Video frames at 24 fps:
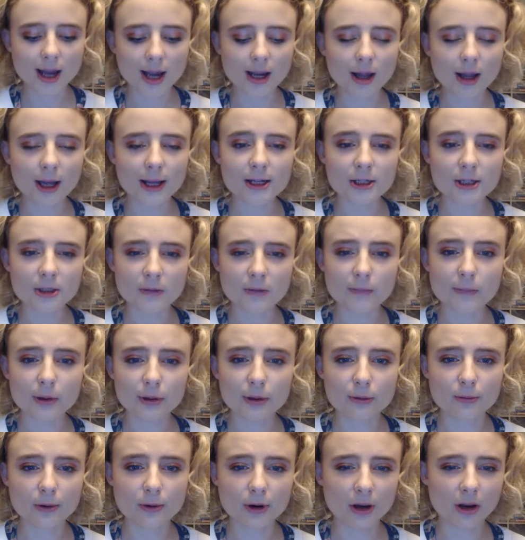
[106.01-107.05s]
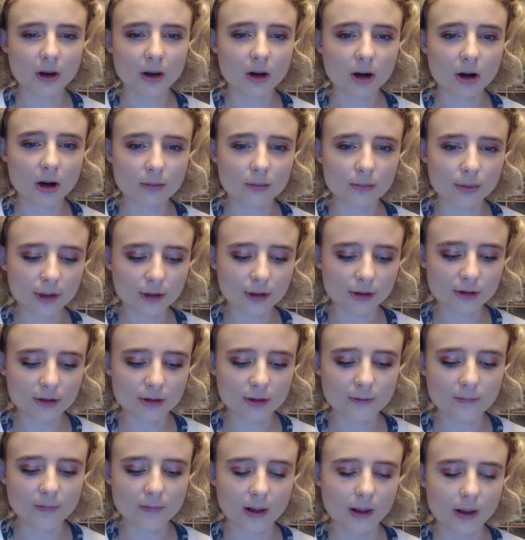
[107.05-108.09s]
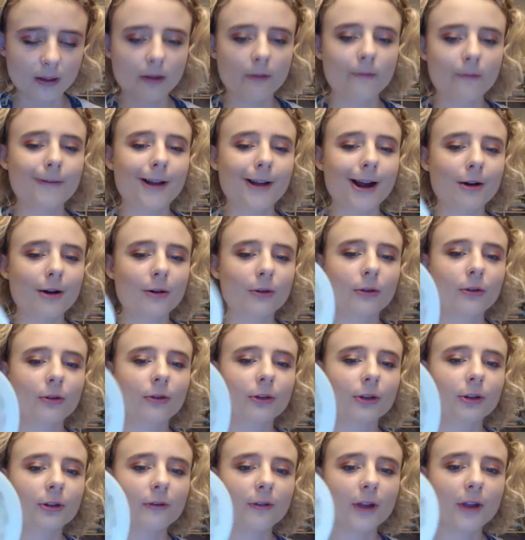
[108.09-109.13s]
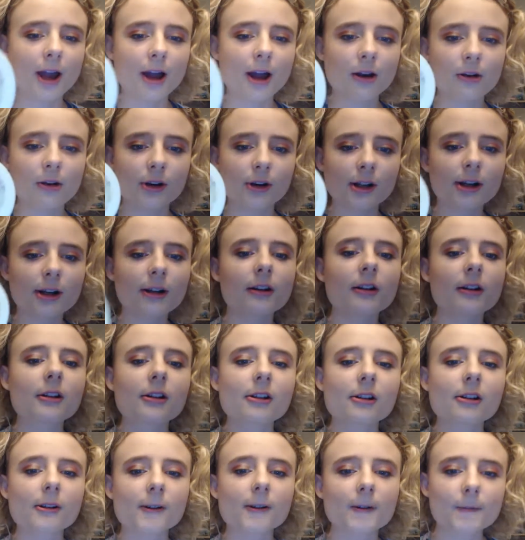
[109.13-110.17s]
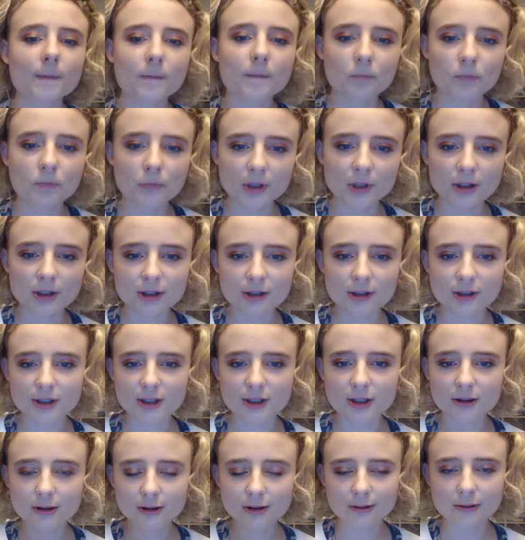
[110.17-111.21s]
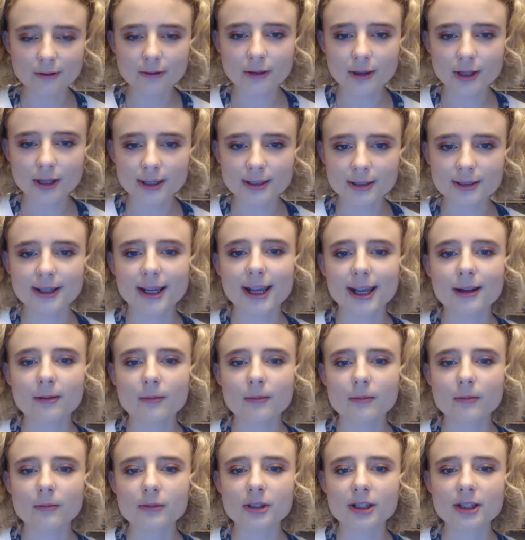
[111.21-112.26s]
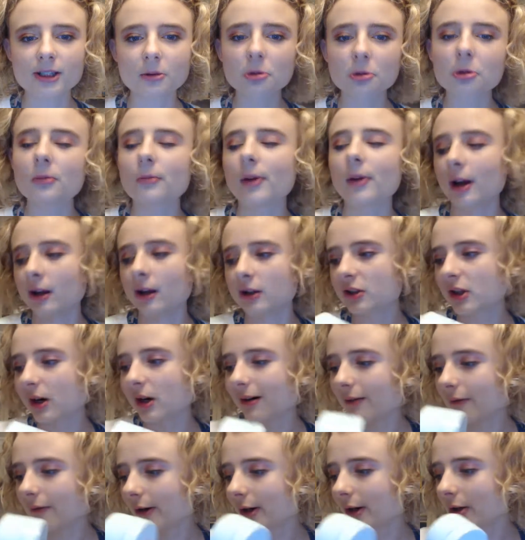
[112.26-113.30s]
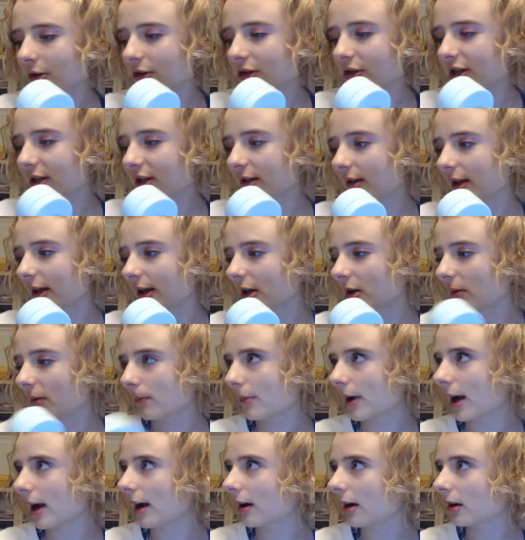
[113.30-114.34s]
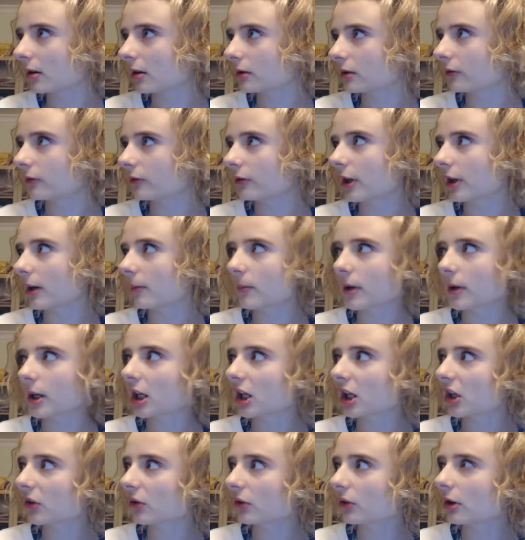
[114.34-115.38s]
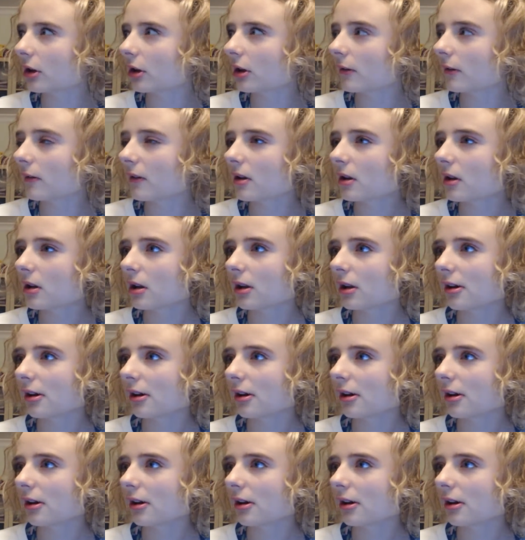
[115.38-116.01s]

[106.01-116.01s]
I liked the blue one a lot because of like the flowers and stuff they had on it. Because this came didn't come by itself. I got it in like a pack of Ted Baker stuff.